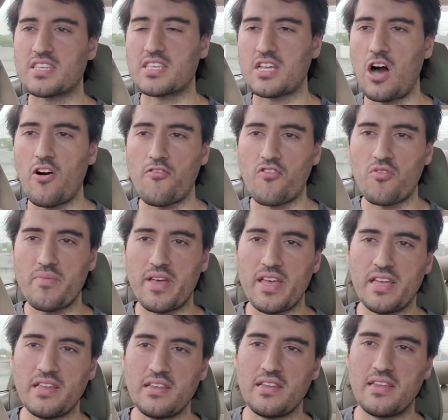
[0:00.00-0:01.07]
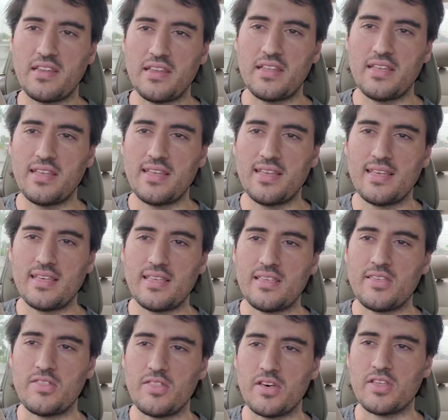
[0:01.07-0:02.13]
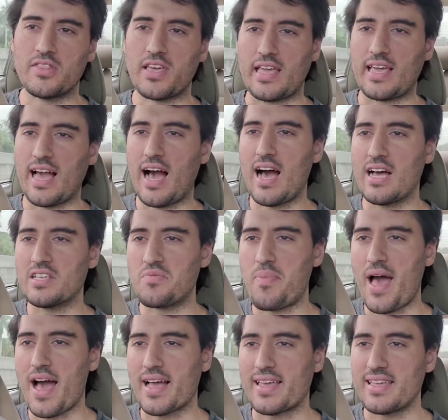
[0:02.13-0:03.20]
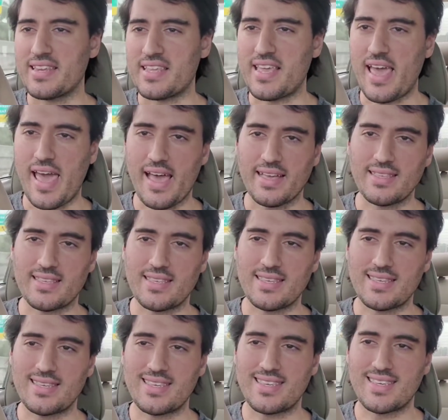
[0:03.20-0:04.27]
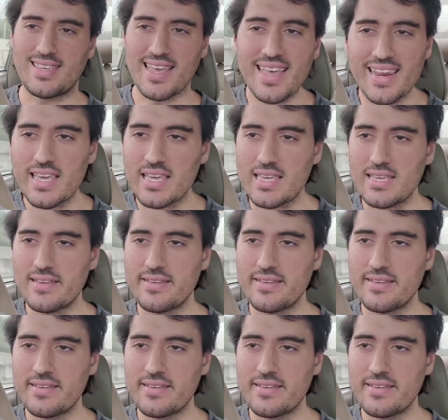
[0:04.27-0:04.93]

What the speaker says: government, the guys back in Kansas City,